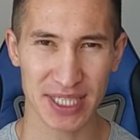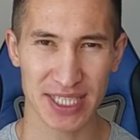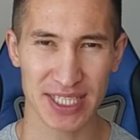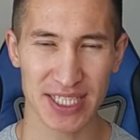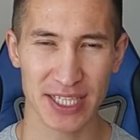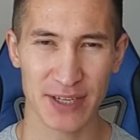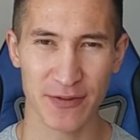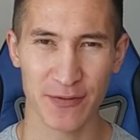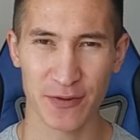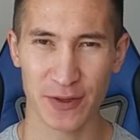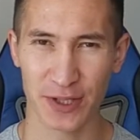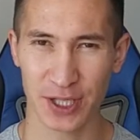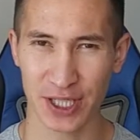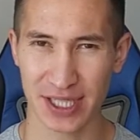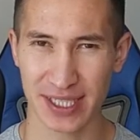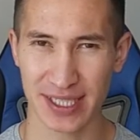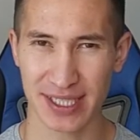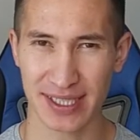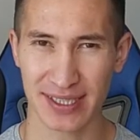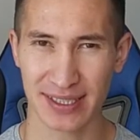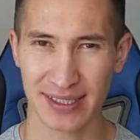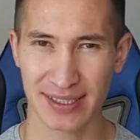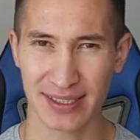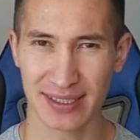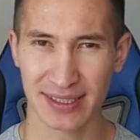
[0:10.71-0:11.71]
is Tim
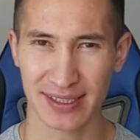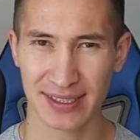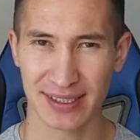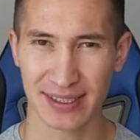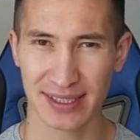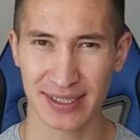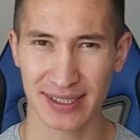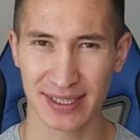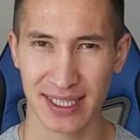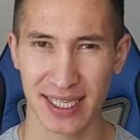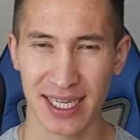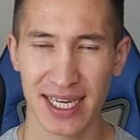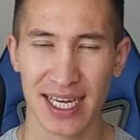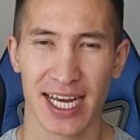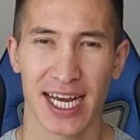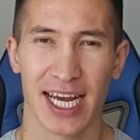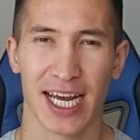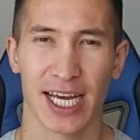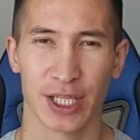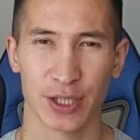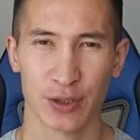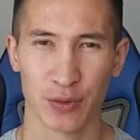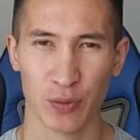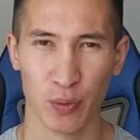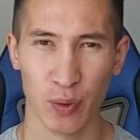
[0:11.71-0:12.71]
First,
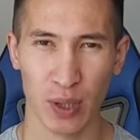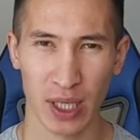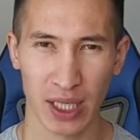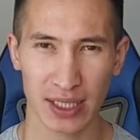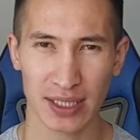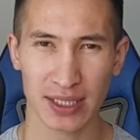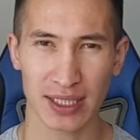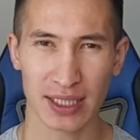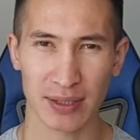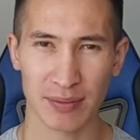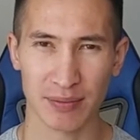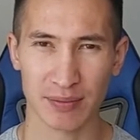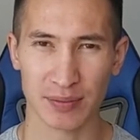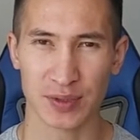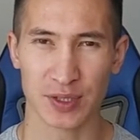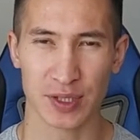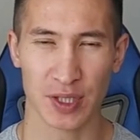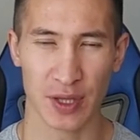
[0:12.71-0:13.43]
and welcome